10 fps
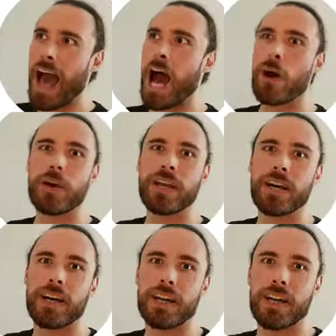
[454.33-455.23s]
how can
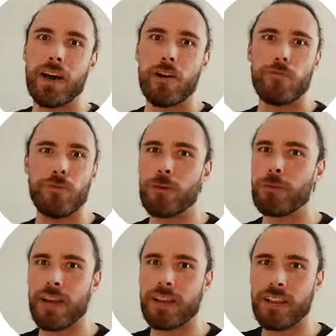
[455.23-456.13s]
I
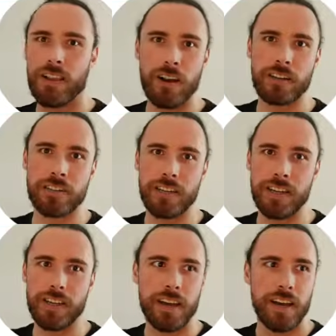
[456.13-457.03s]
format
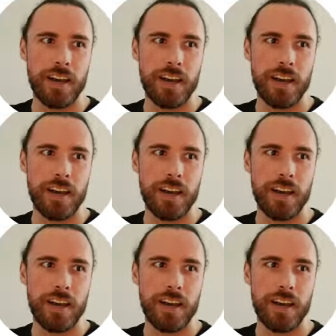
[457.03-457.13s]
Logseq